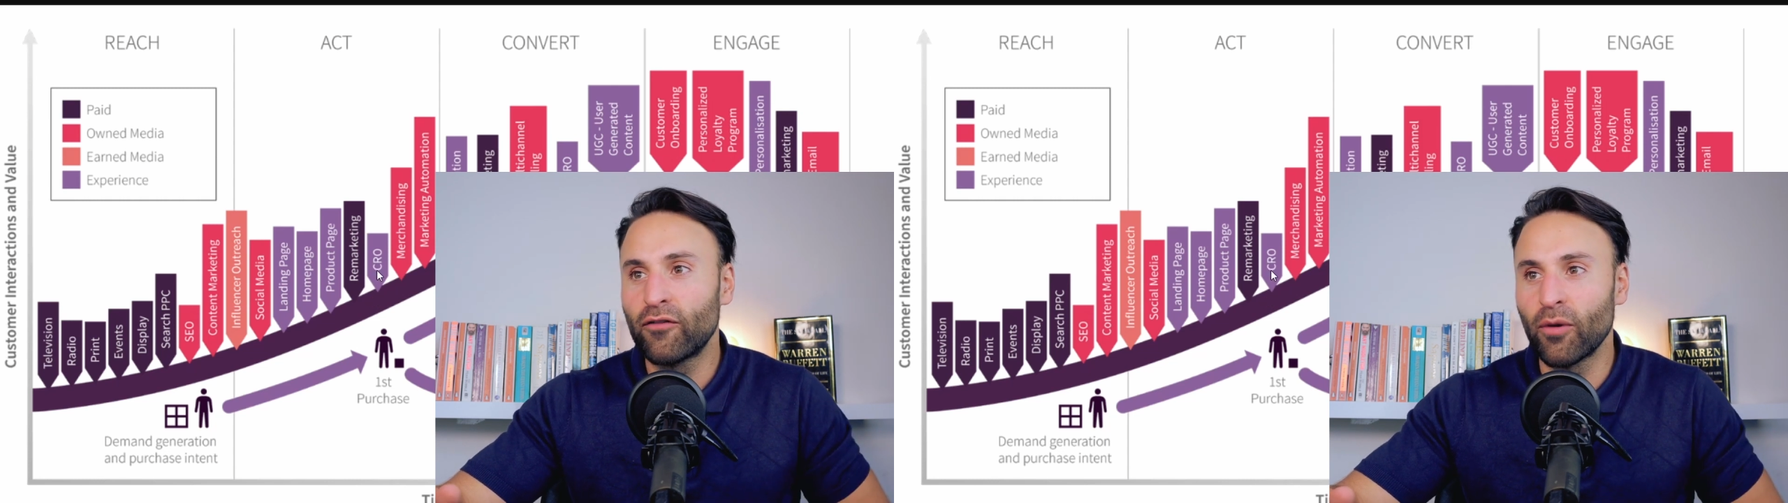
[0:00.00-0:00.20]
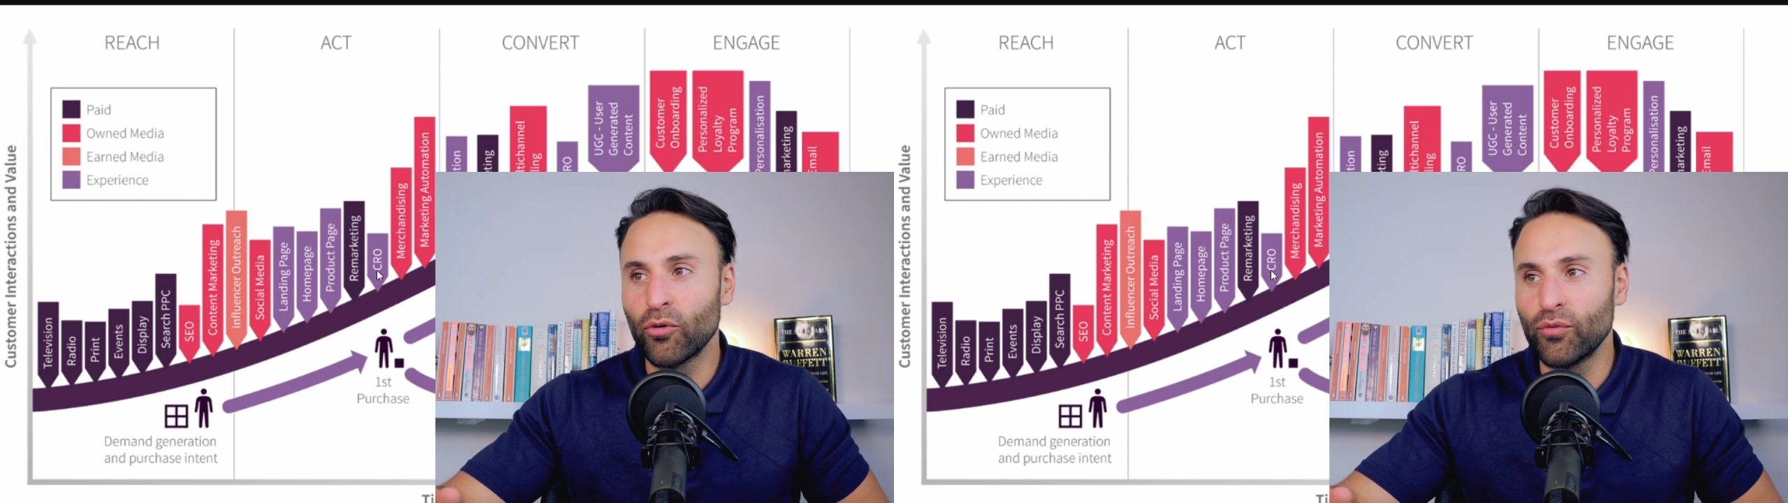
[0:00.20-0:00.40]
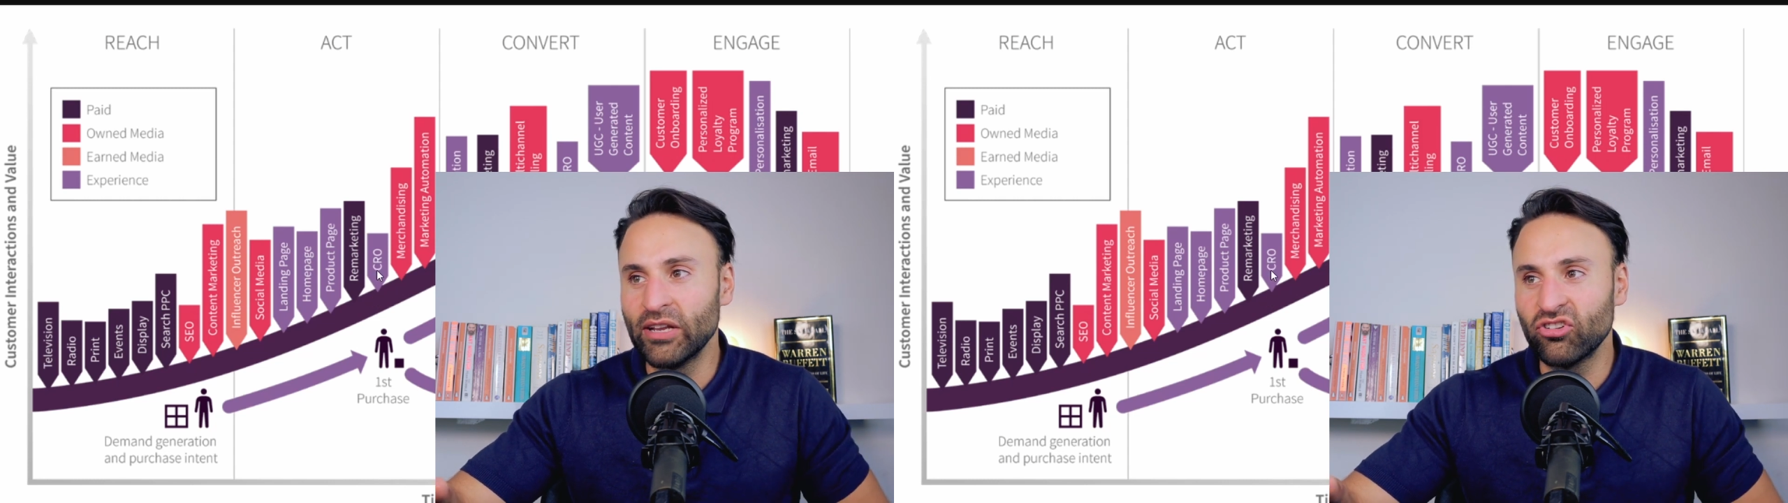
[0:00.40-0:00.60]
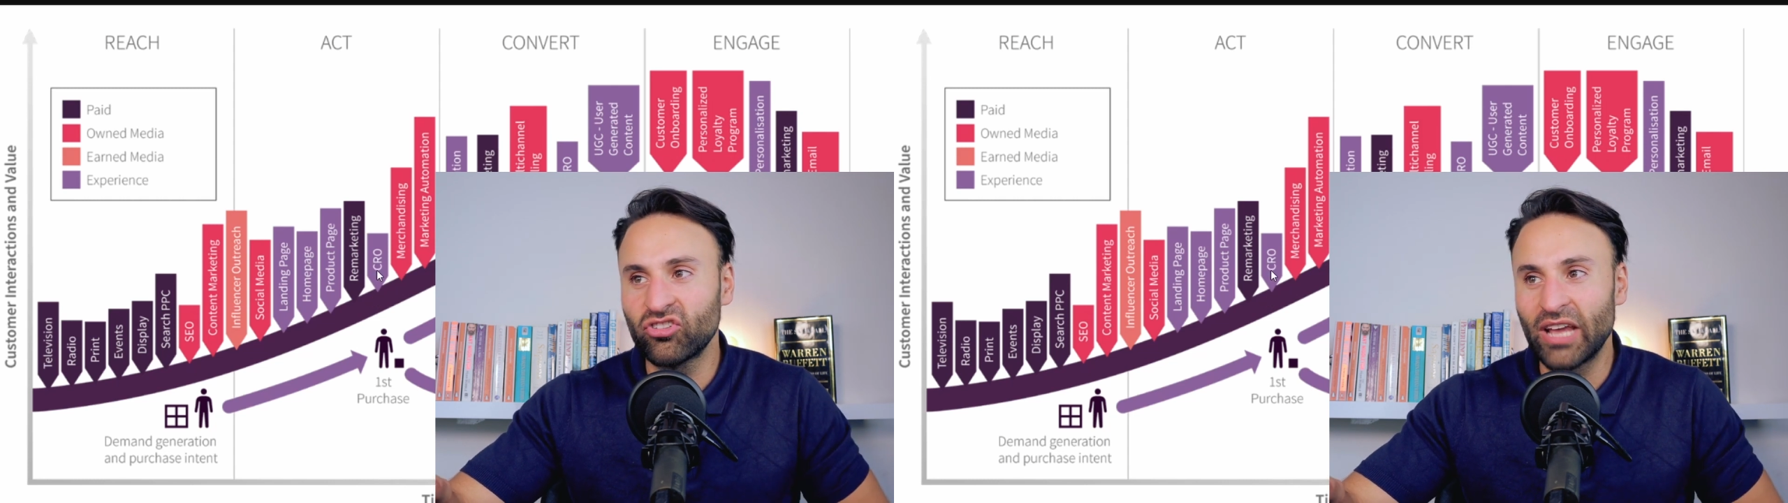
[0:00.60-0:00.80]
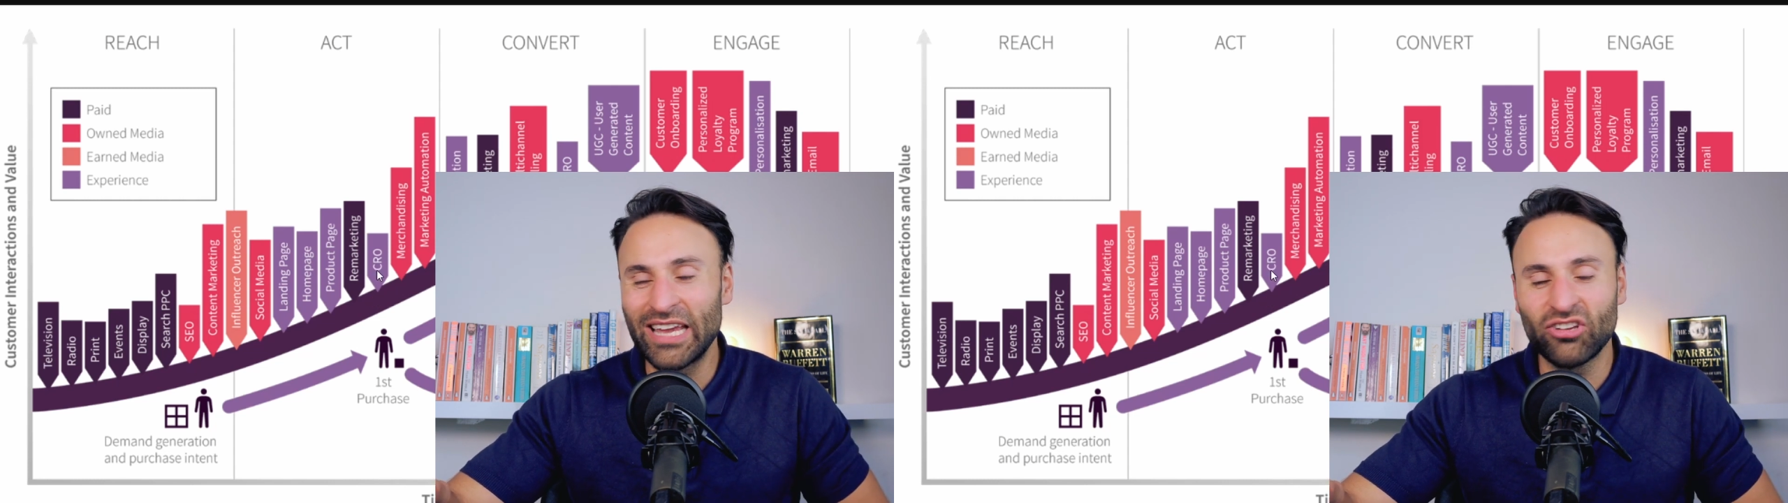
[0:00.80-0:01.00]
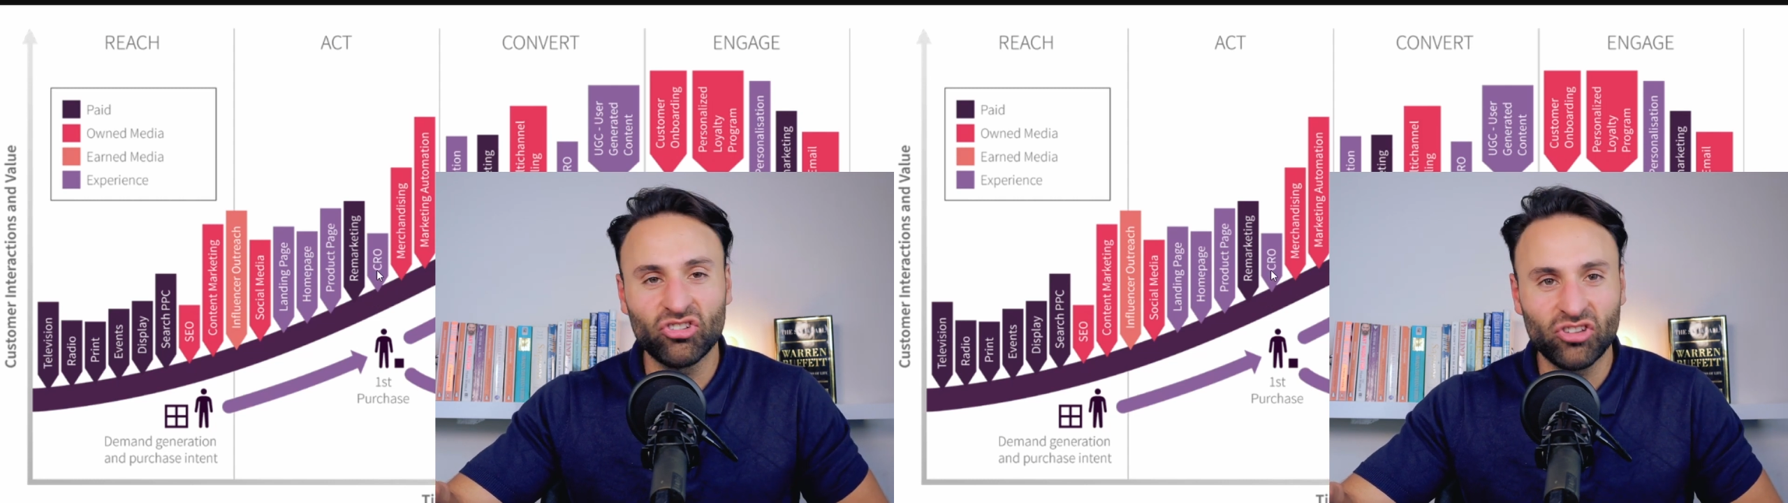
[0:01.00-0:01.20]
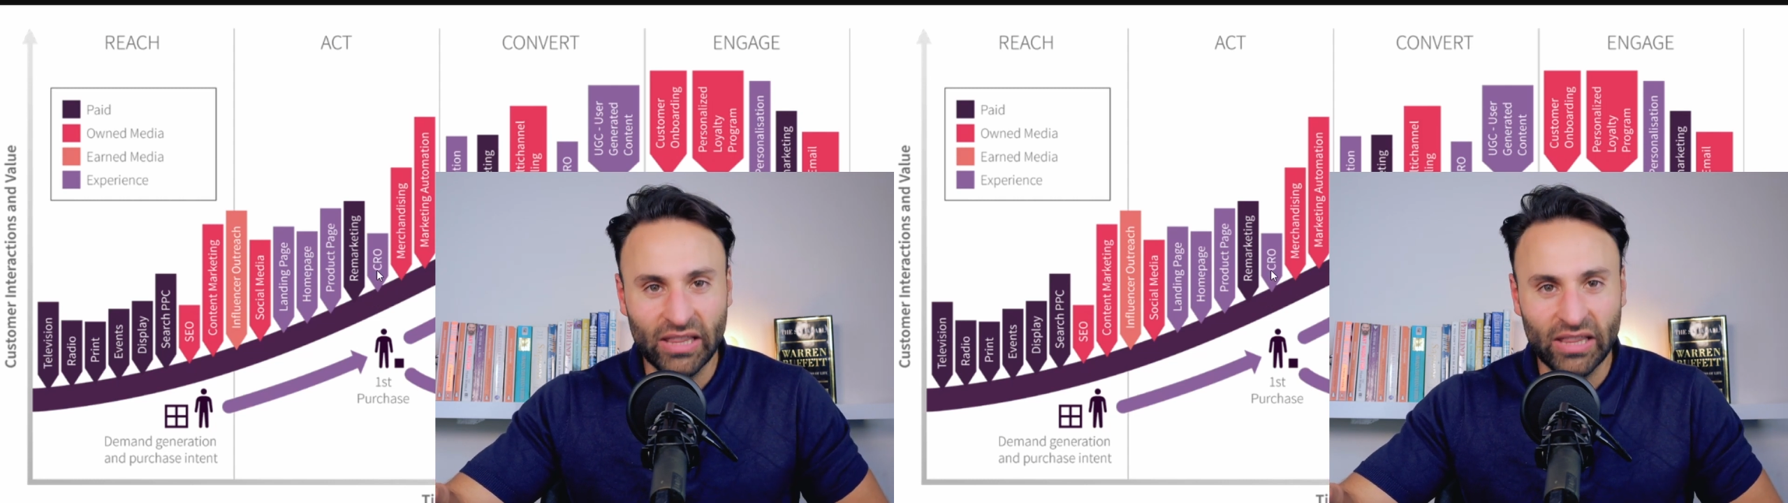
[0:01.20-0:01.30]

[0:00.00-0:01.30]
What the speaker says: from the reach stage